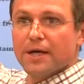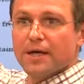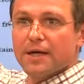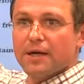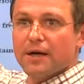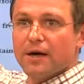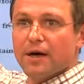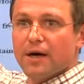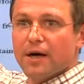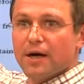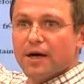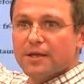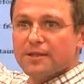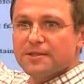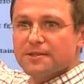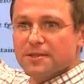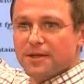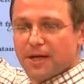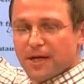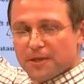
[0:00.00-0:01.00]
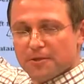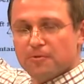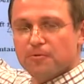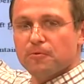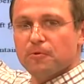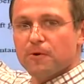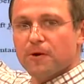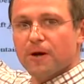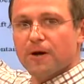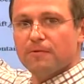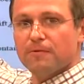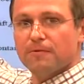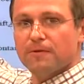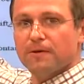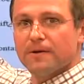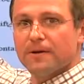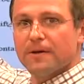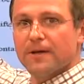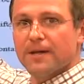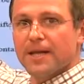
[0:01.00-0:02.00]
it's kind of rough
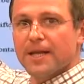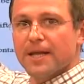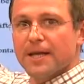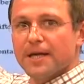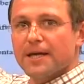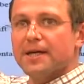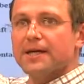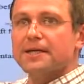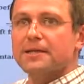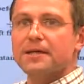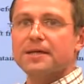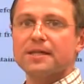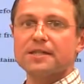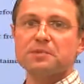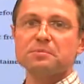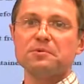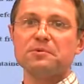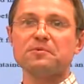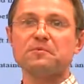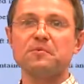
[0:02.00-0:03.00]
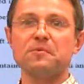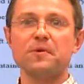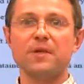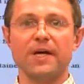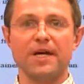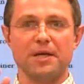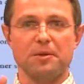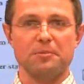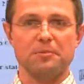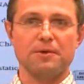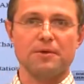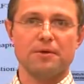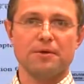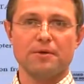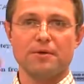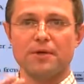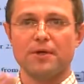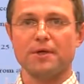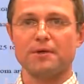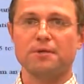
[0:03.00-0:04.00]
and has been flamed,
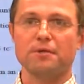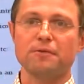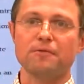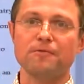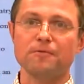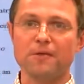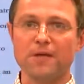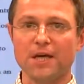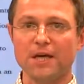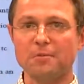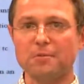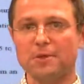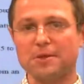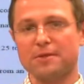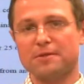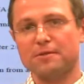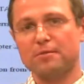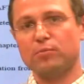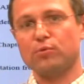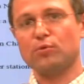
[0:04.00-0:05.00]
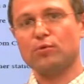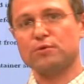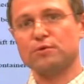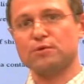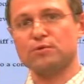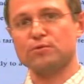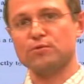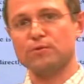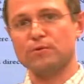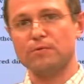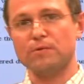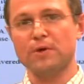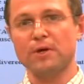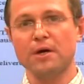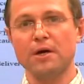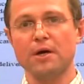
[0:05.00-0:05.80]
and flaming is a process of